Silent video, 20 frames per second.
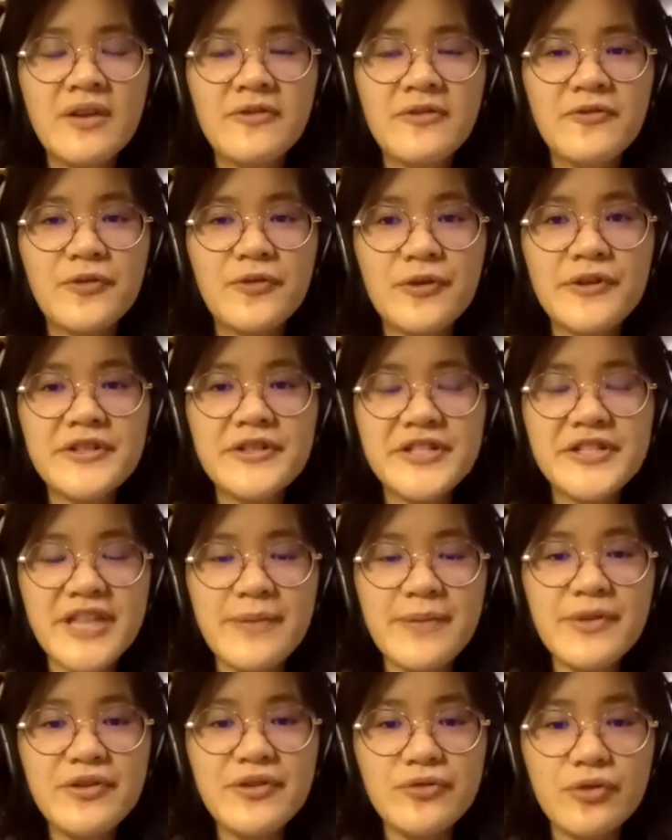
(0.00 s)
For
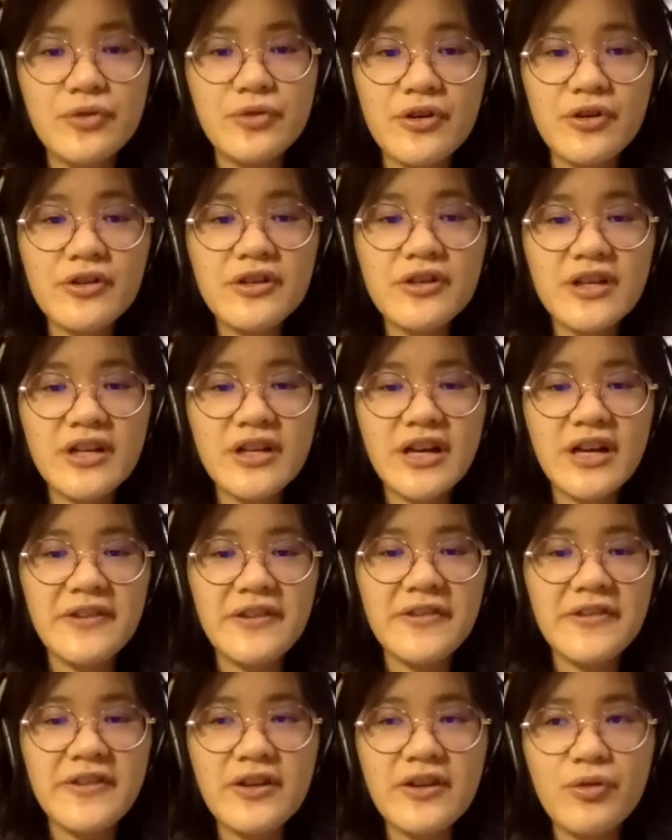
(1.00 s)
Sam in New York, I
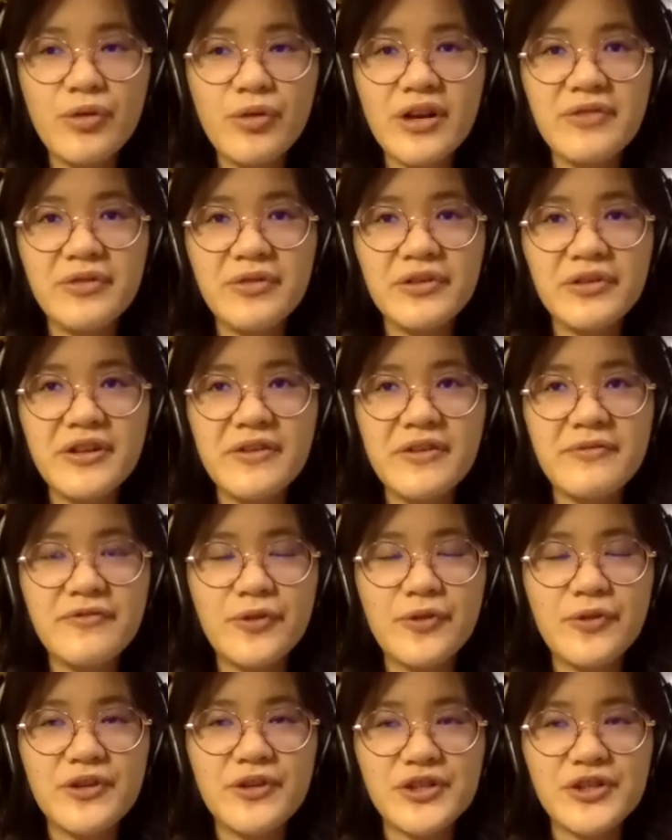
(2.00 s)
think what I really
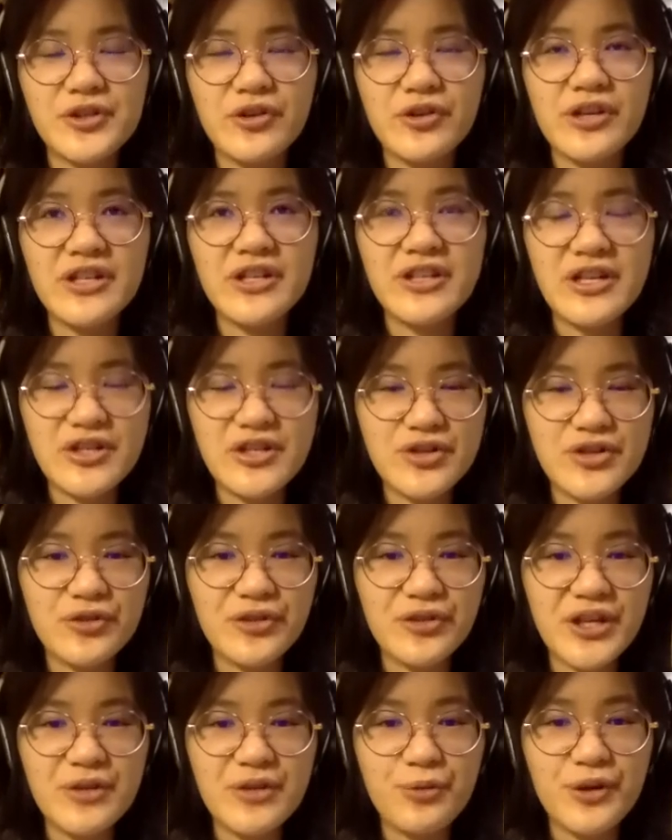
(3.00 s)
focused on
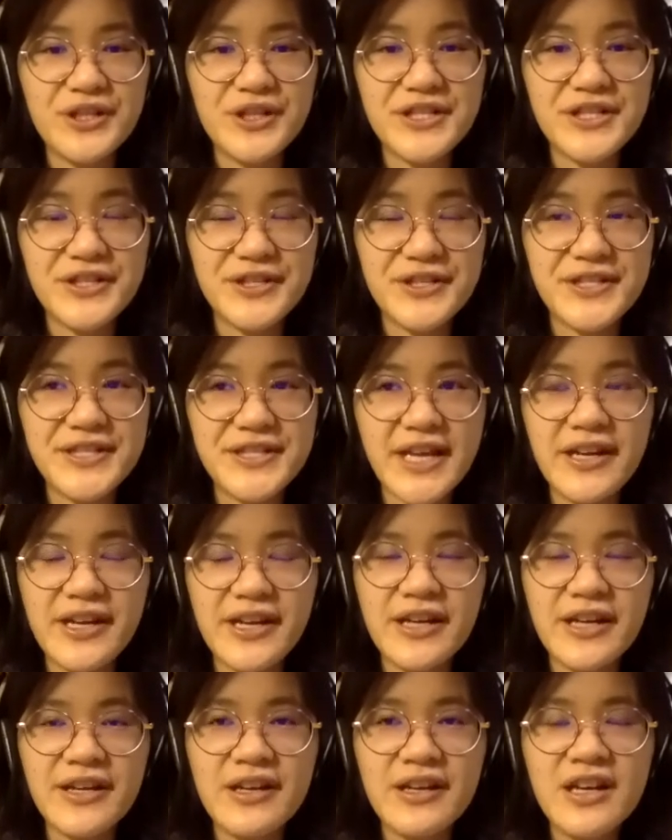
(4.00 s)
initially was the
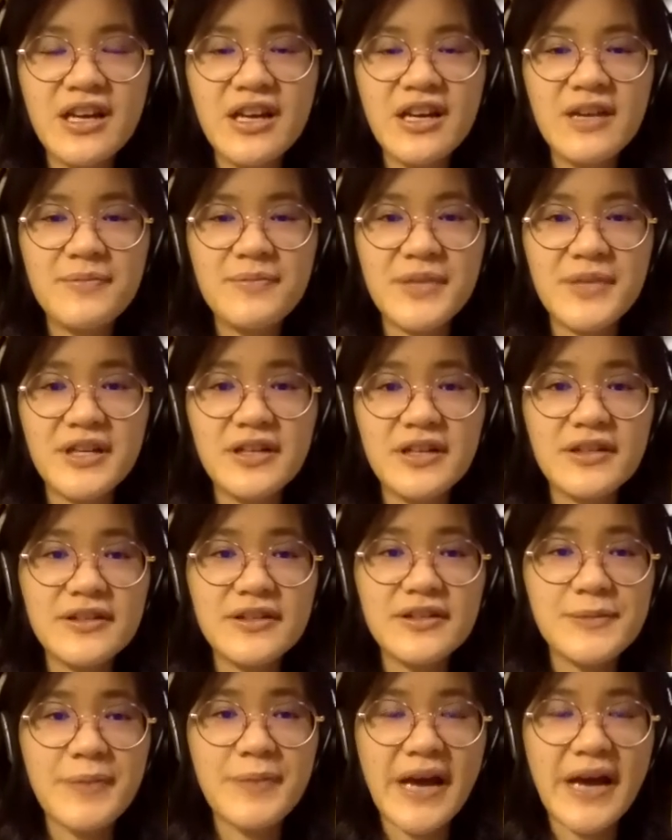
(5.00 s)
setting
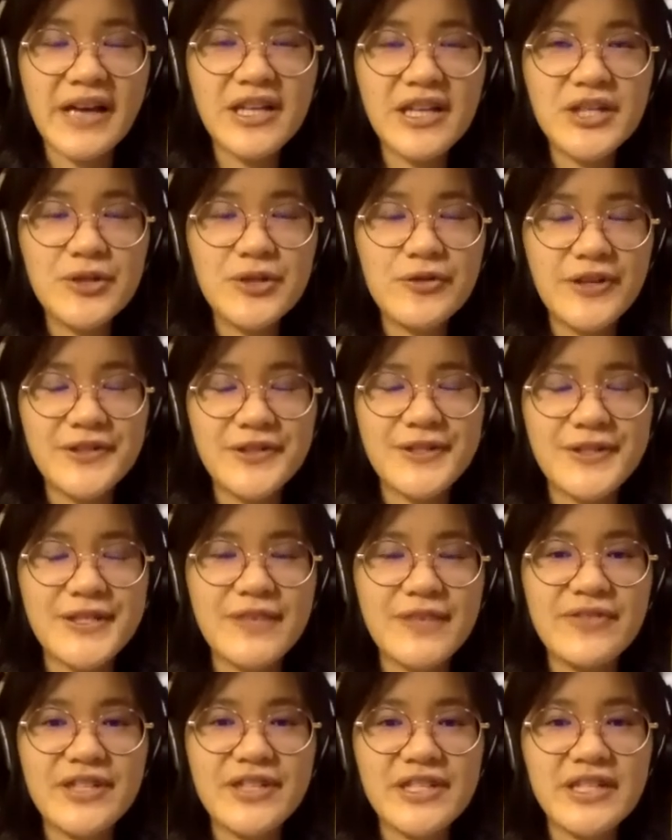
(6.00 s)
because back in
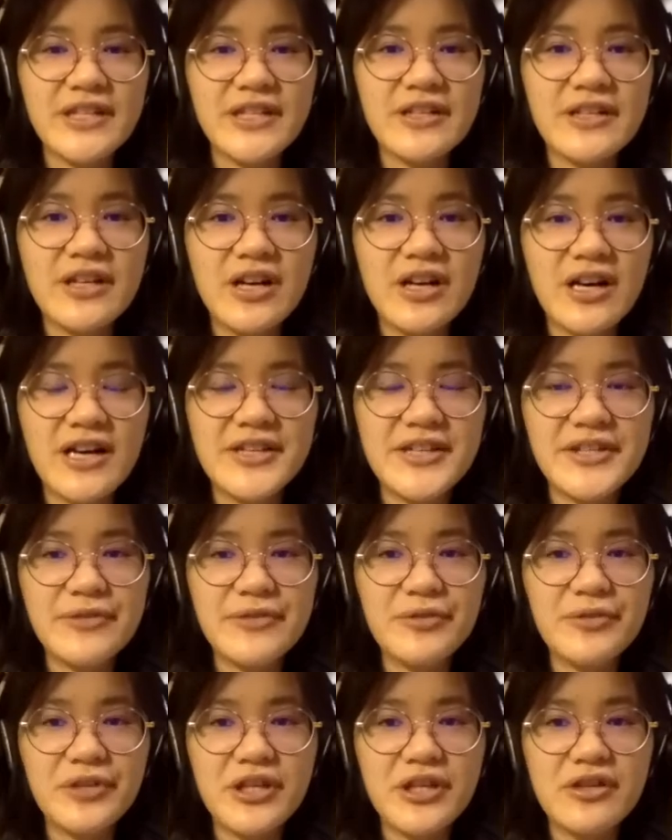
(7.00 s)
2017, I didn't
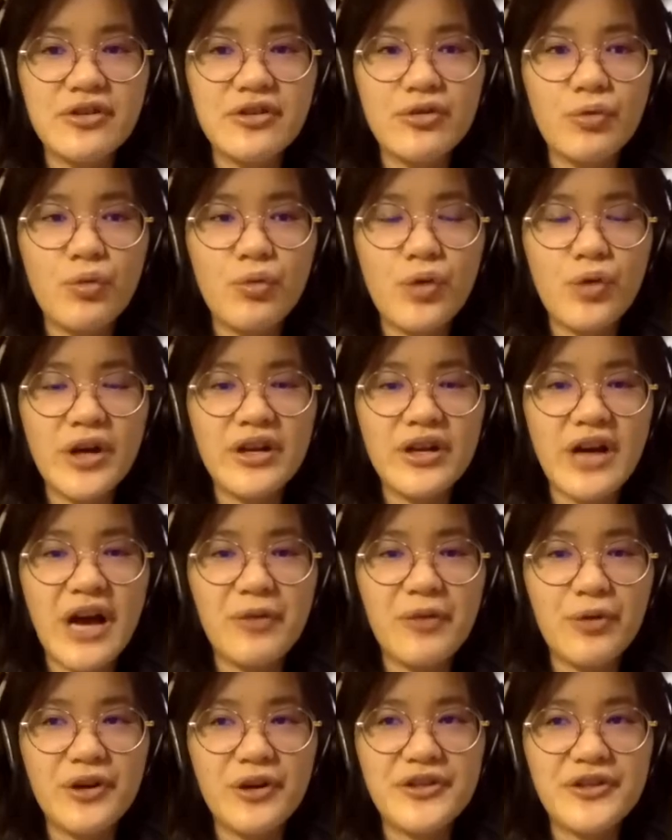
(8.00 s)
really know what
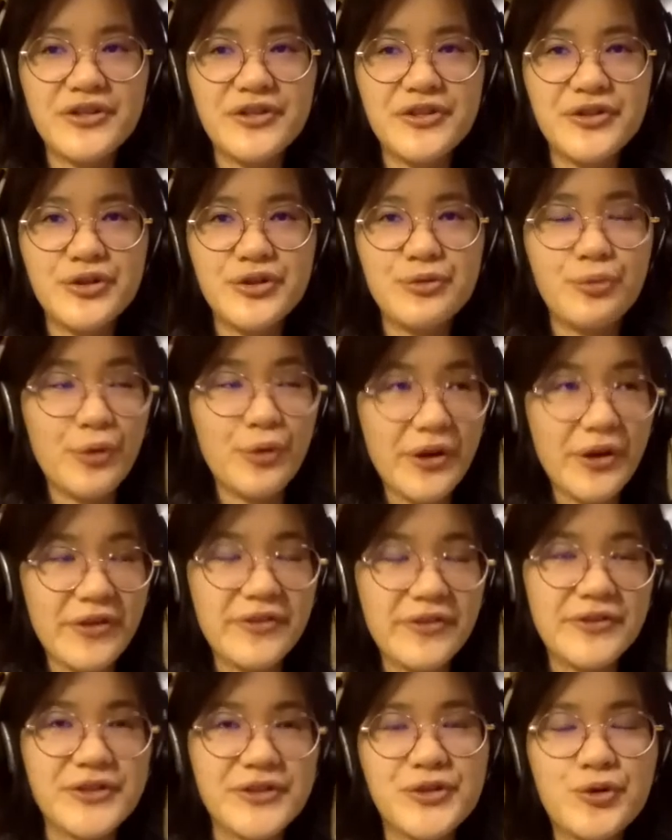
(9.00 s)
I wanted to do
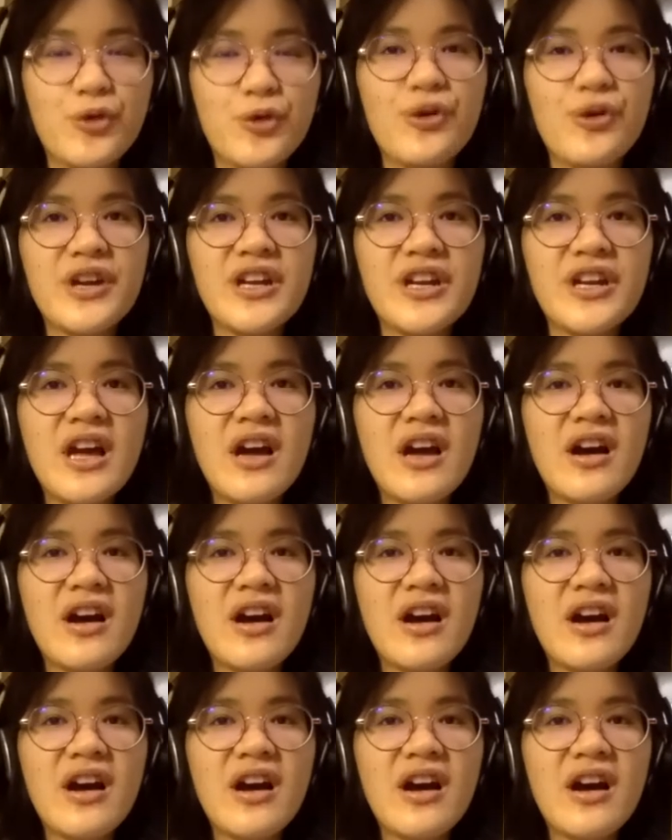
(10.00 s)
with the story.